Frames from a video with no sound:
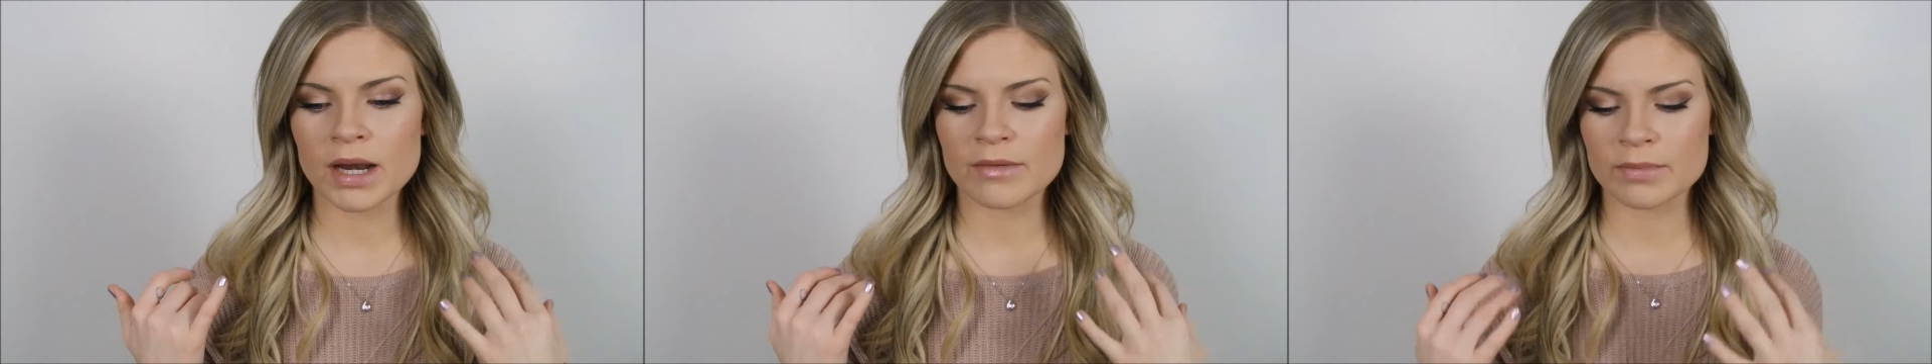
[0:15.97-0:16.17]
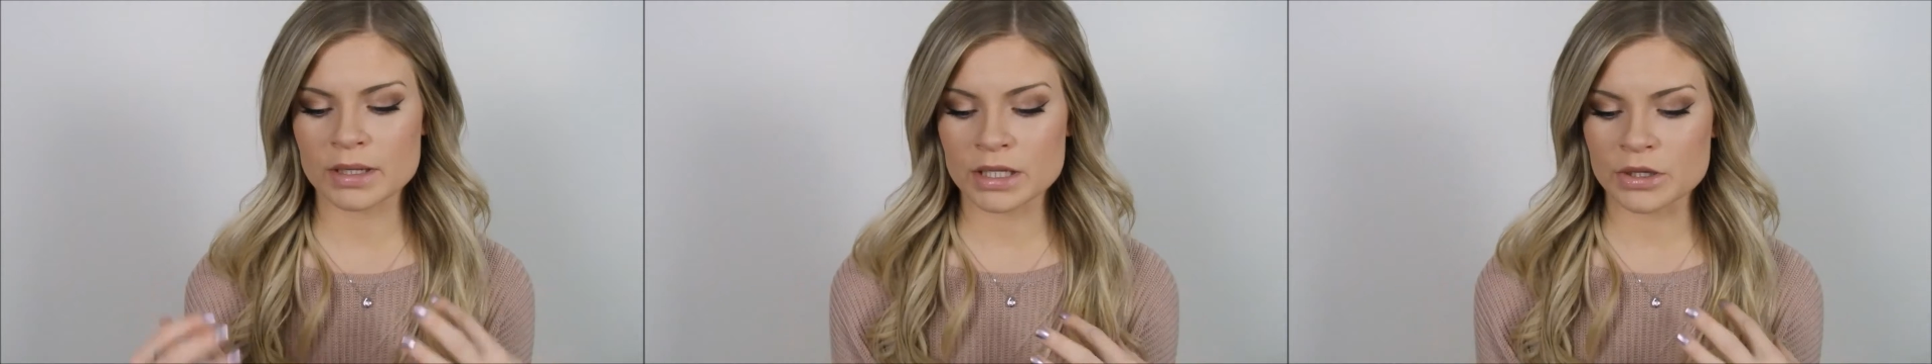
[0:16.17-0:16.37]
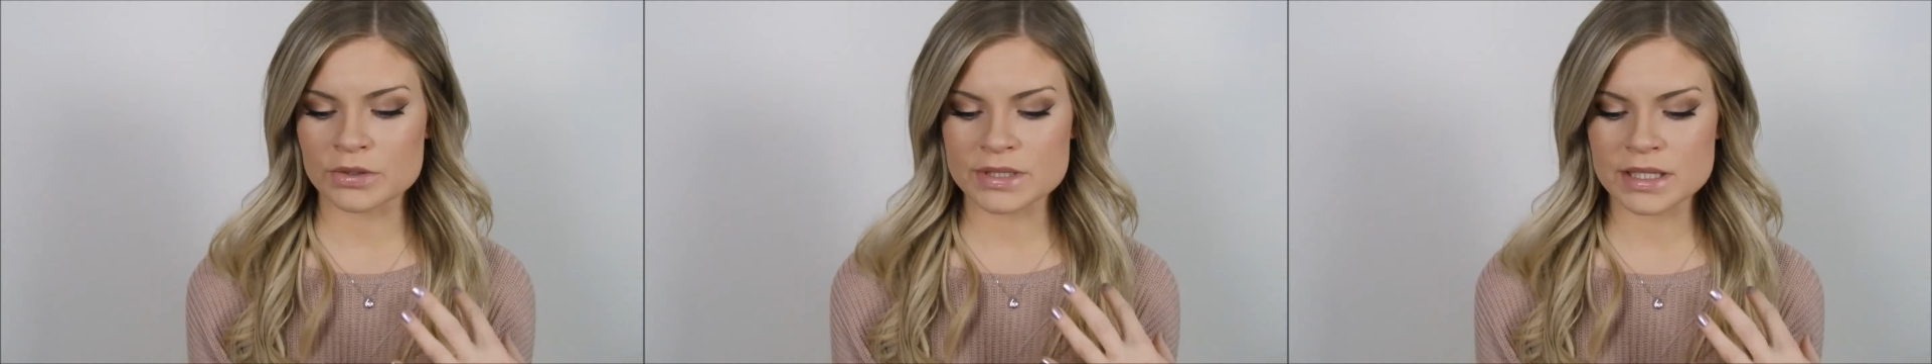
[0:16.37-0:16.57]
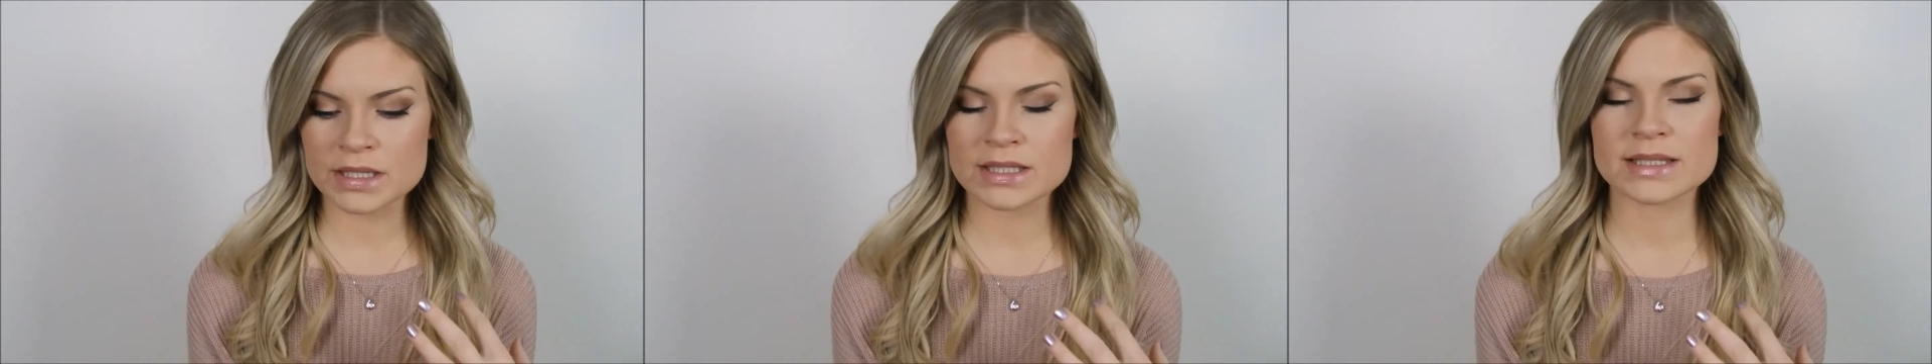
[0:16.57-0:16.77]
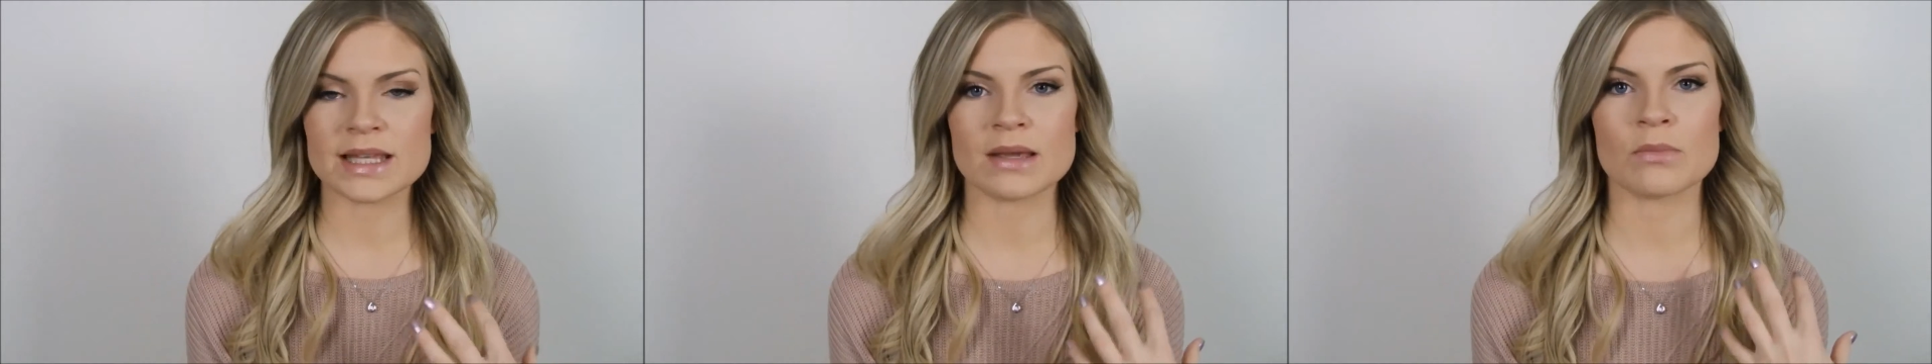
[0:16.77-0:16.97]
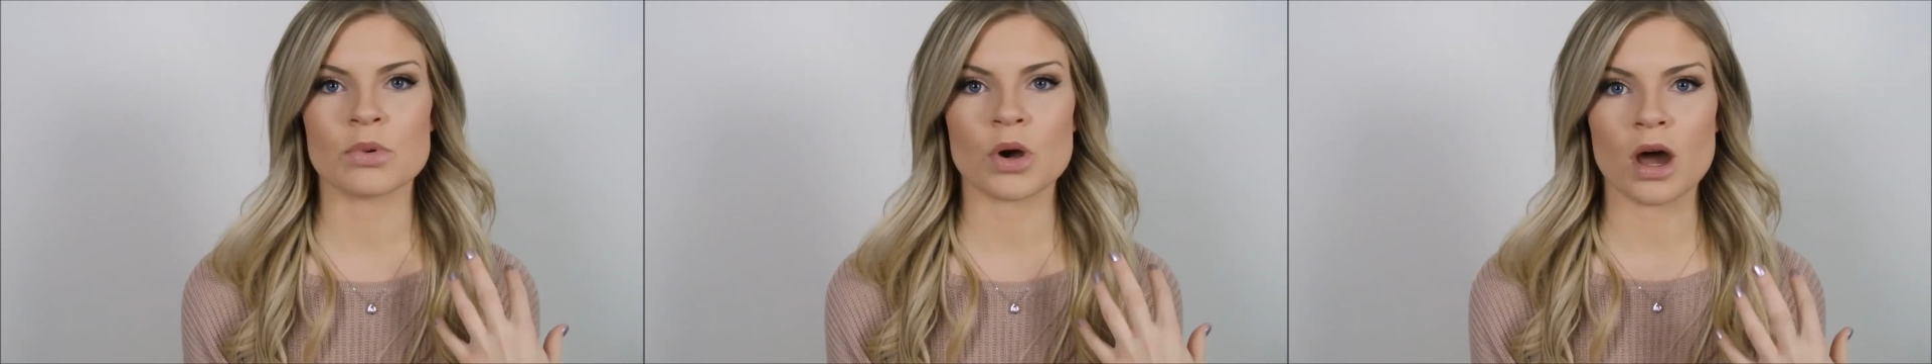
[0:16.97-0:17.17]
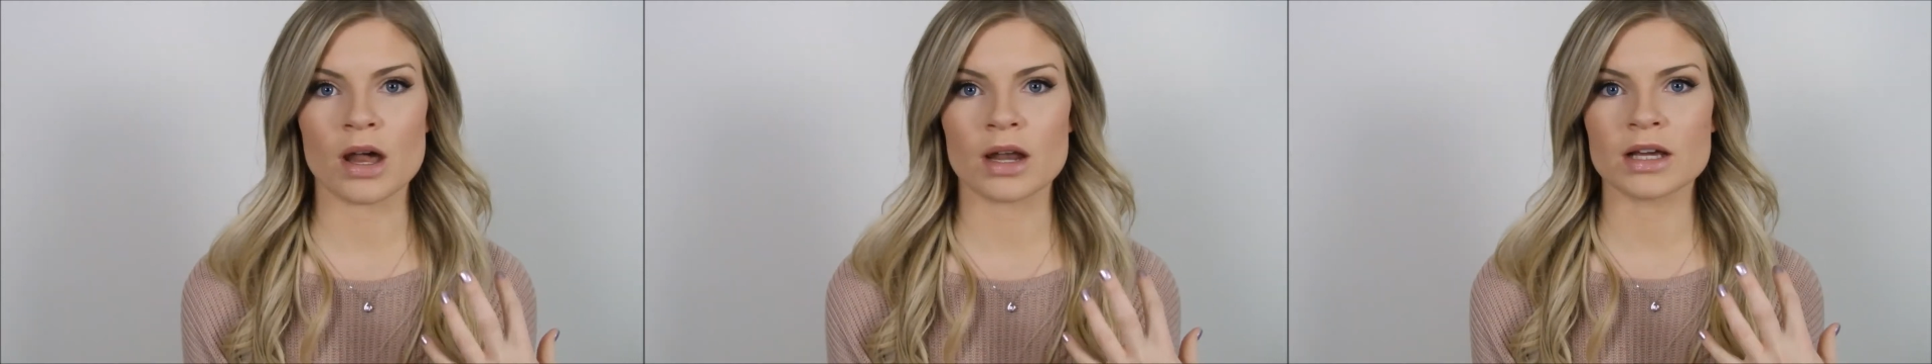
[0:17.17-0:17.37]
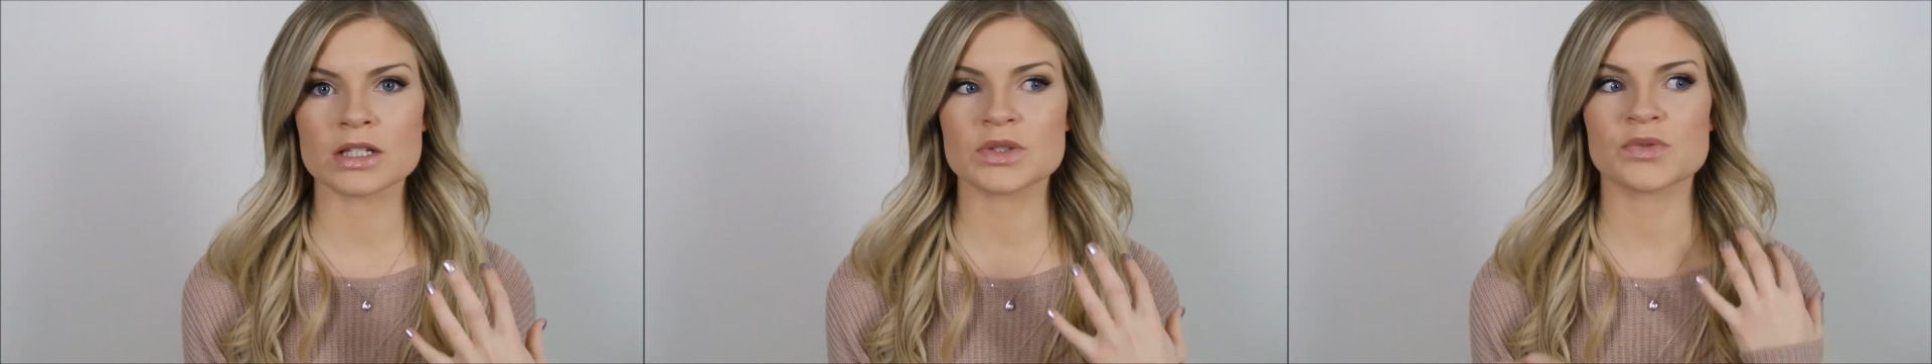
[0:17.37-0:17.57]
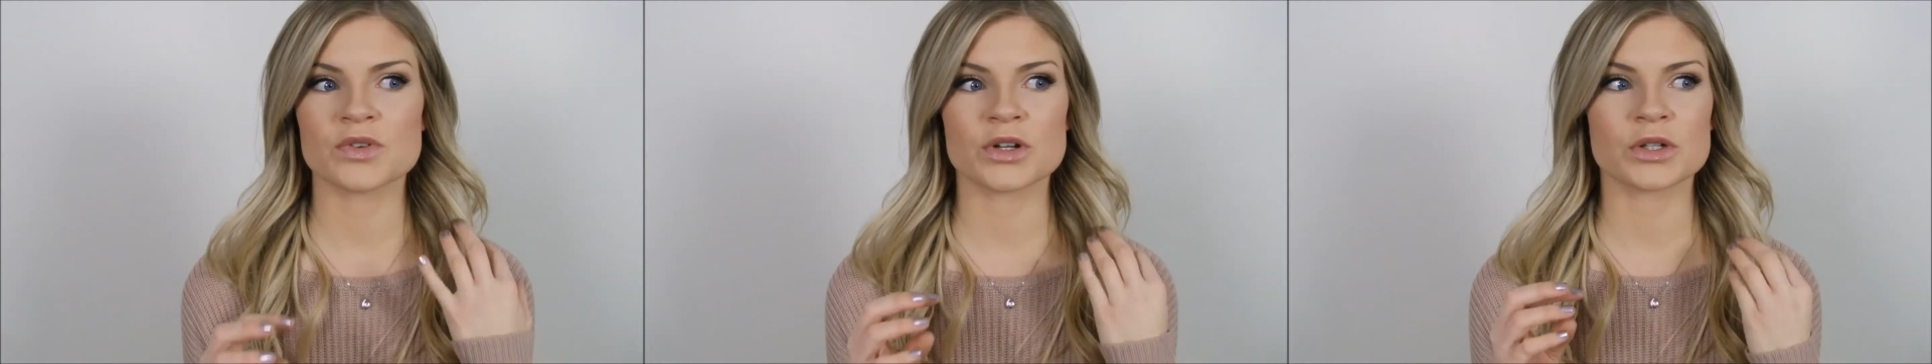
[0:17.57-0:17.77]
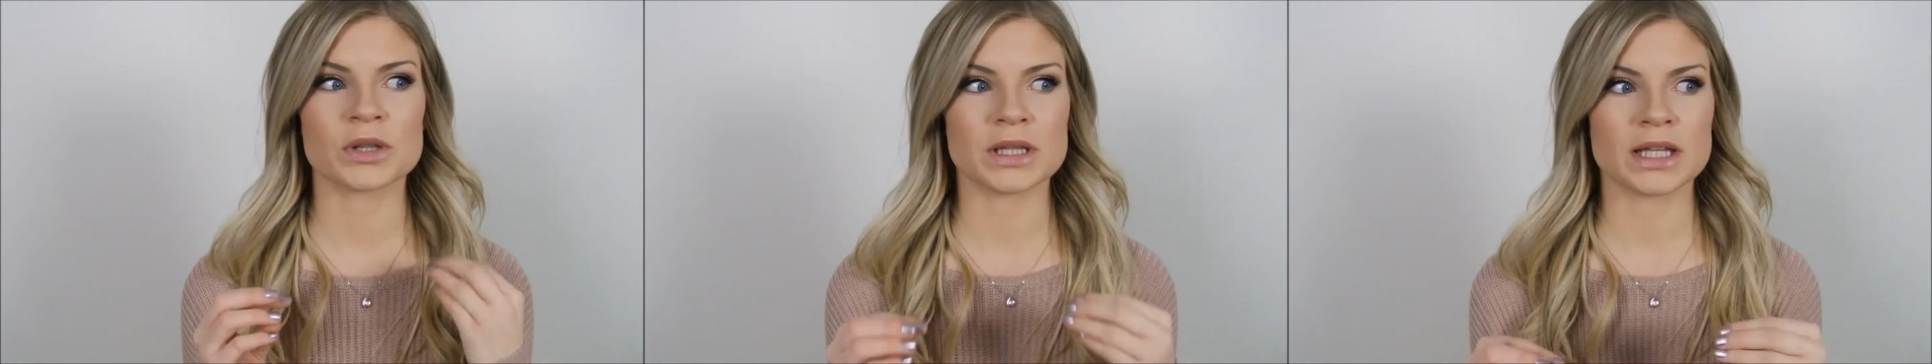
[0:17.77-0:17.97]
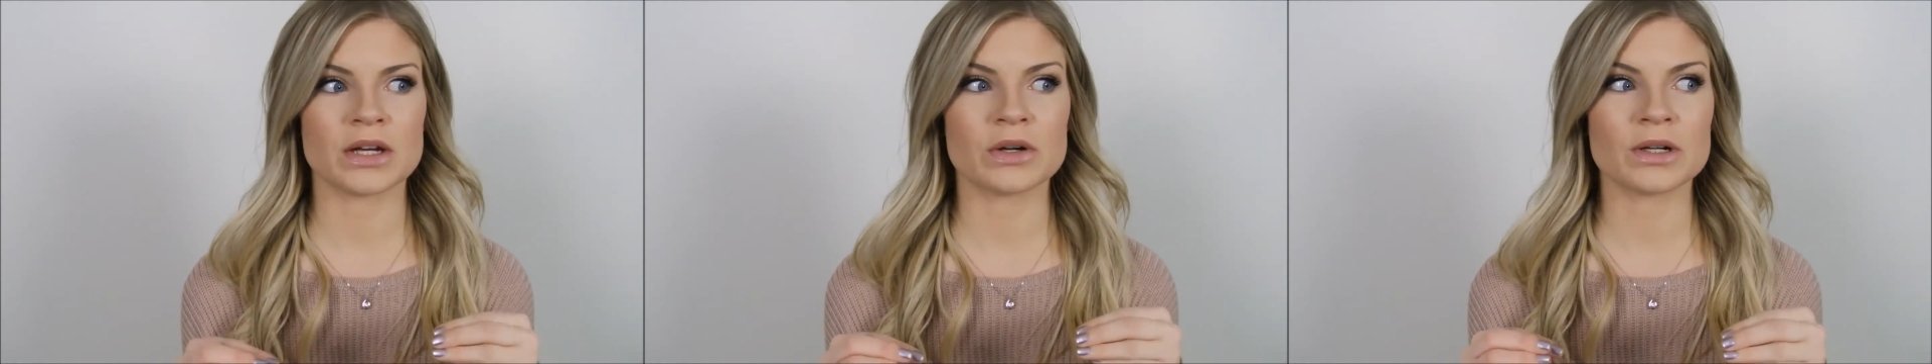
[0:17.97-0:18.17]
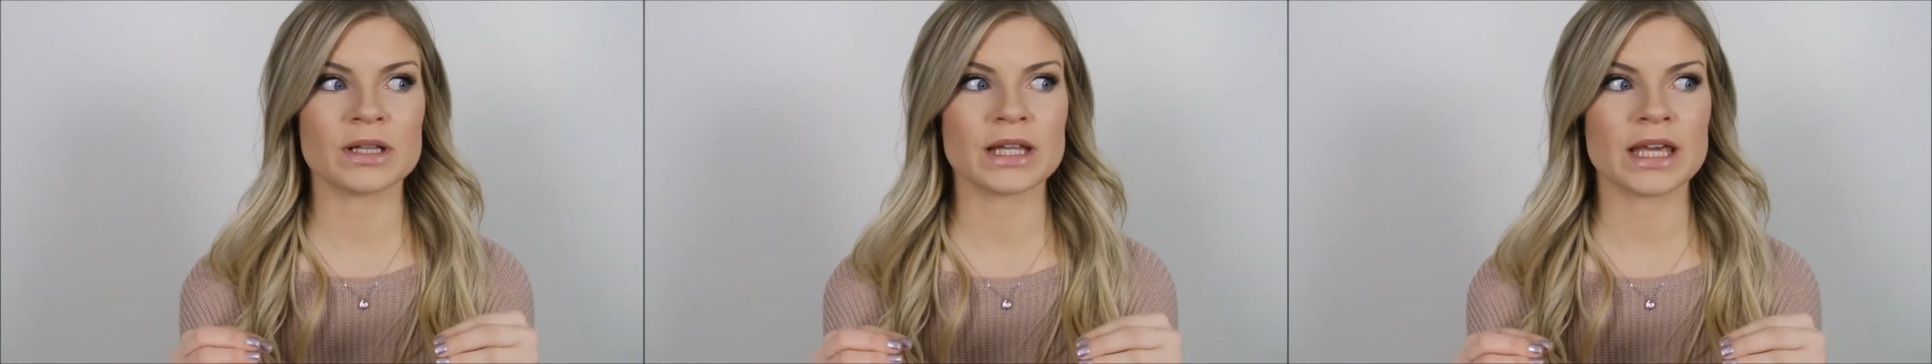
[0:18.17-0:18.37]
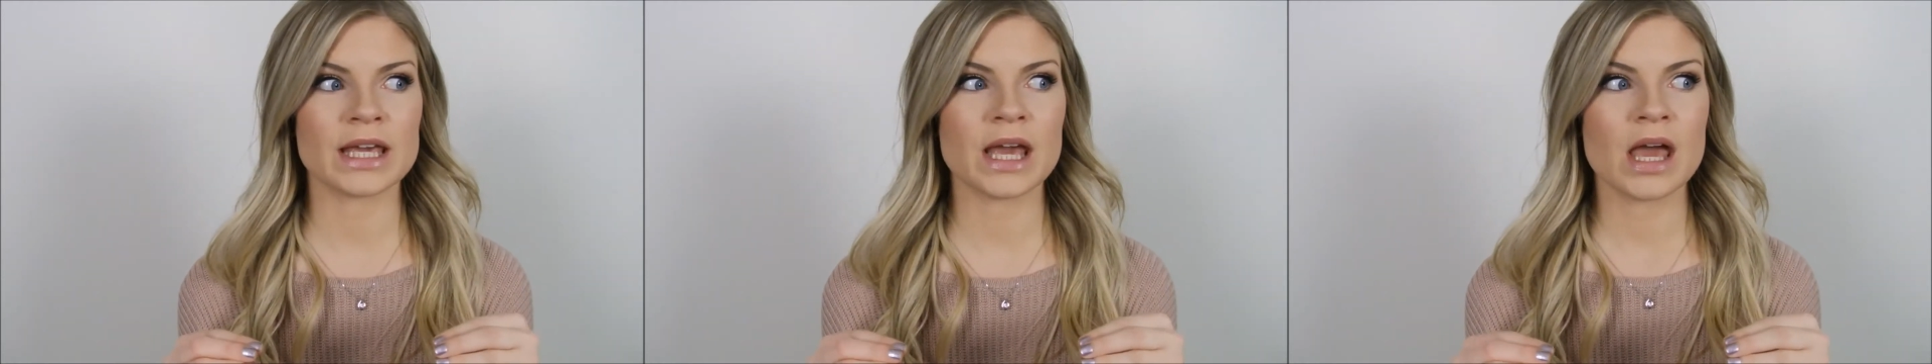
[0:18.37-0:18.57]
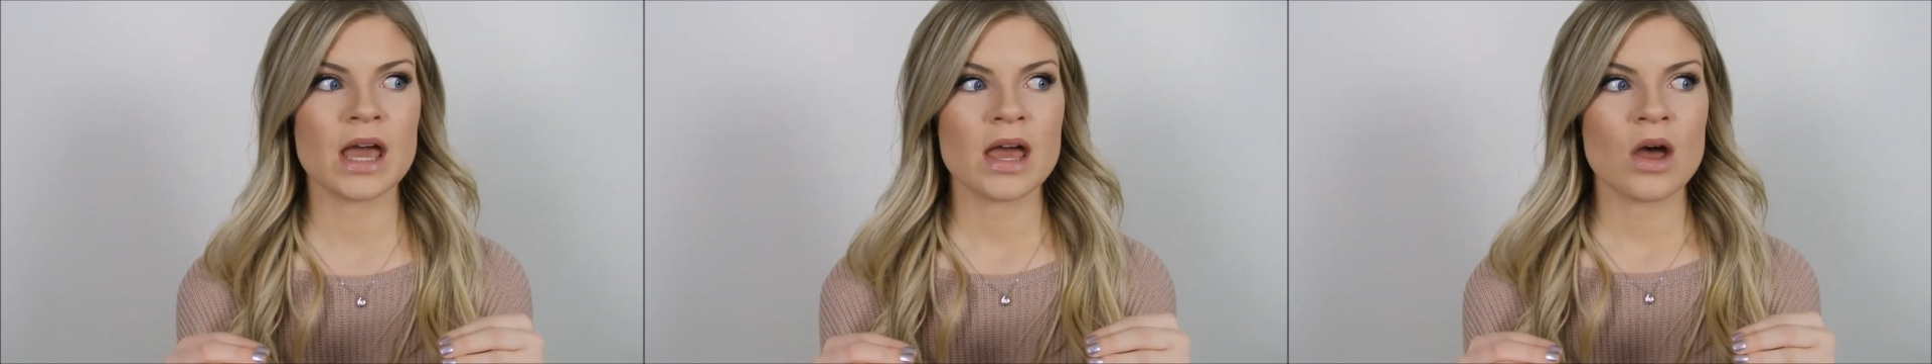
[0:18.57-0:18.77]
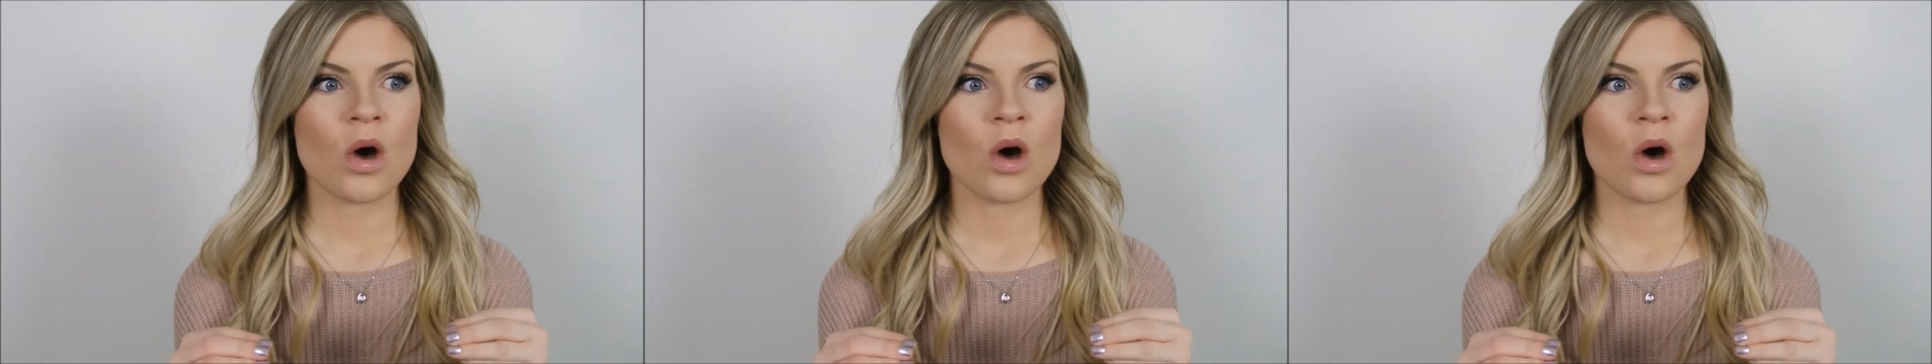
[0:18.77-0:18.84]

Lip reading: but I've been using the same products for literally